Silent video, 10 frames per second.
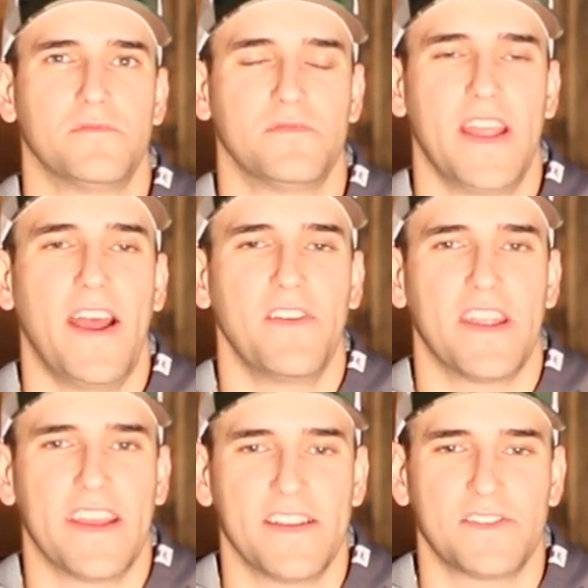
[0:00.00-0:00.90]

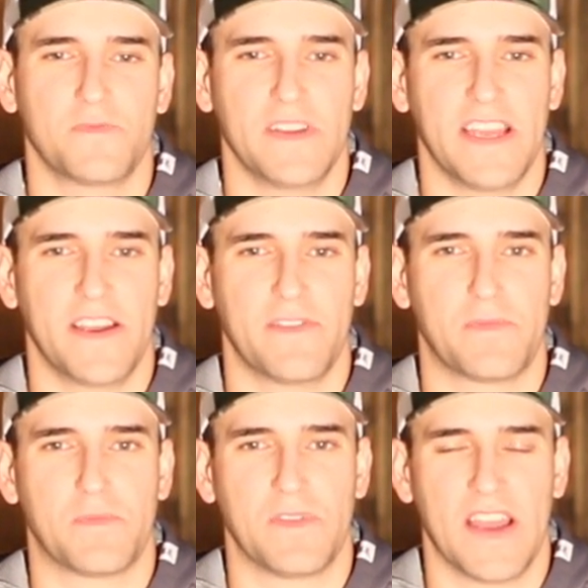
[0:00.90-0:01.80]
Nowadays we have
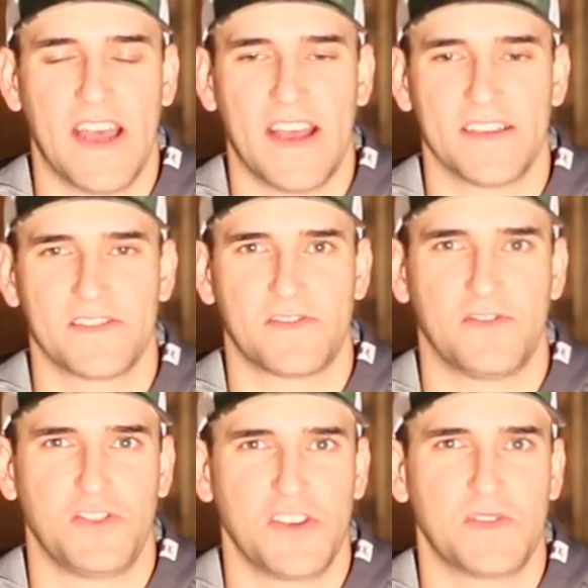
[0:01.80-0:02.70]
guys
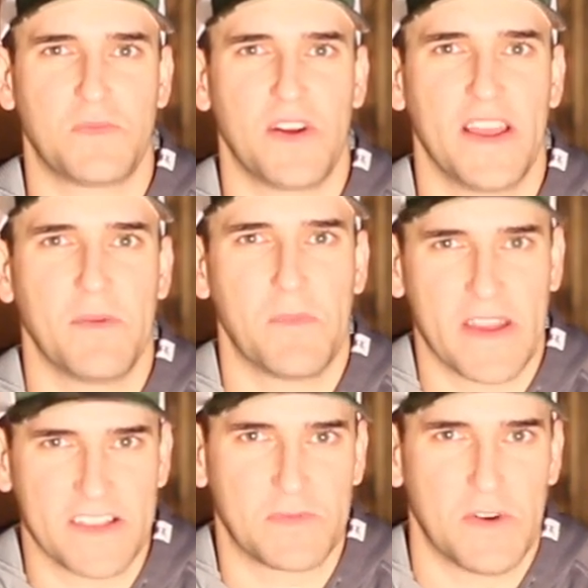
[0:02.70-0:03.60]
just playing
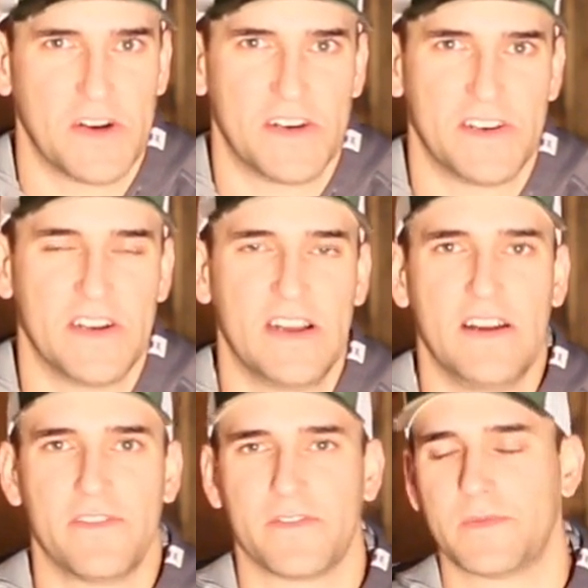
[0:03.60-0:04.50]
baseball
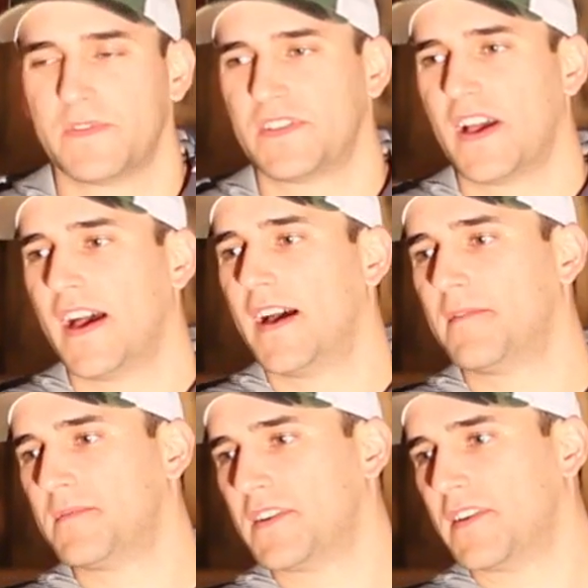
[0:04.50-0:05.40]
from the
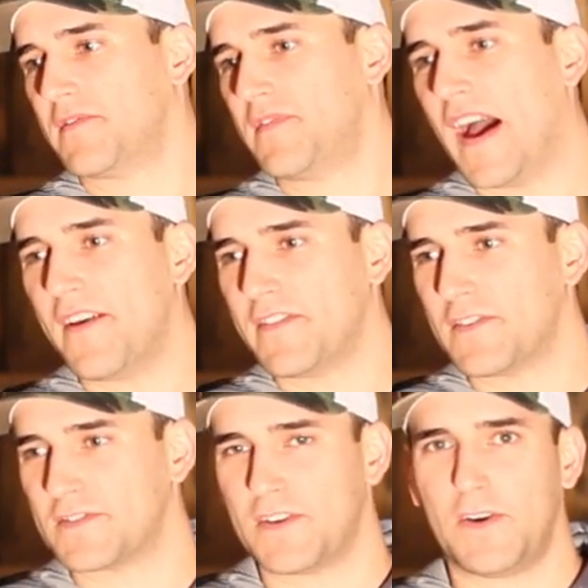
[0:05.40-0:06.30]
time they're 5
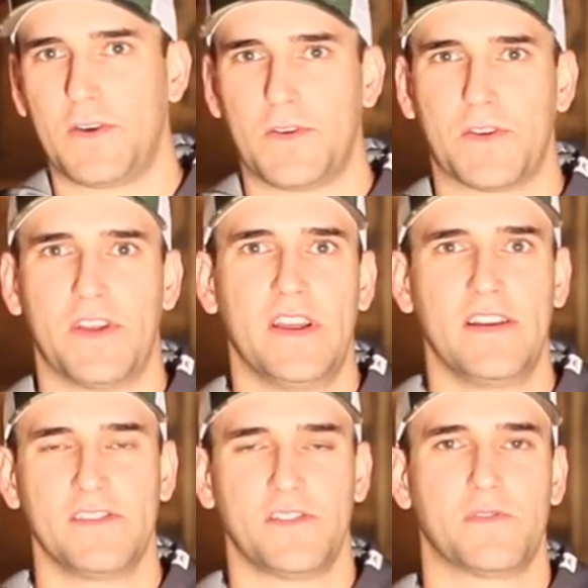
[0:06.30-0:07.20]
years old
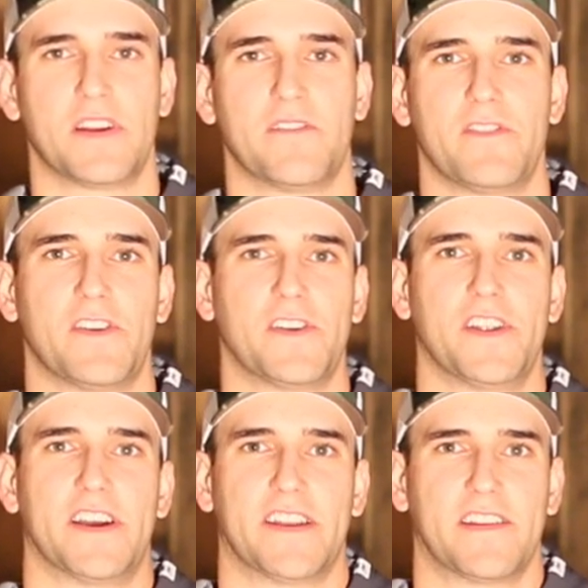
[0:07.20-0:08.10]
to whenever they're
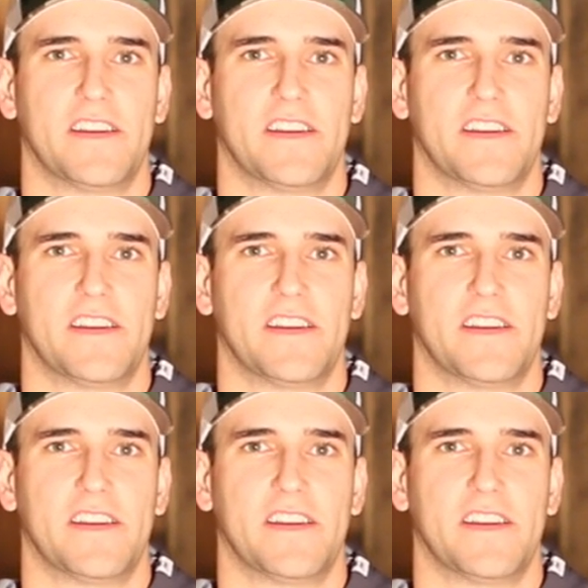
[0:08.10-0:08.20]
done.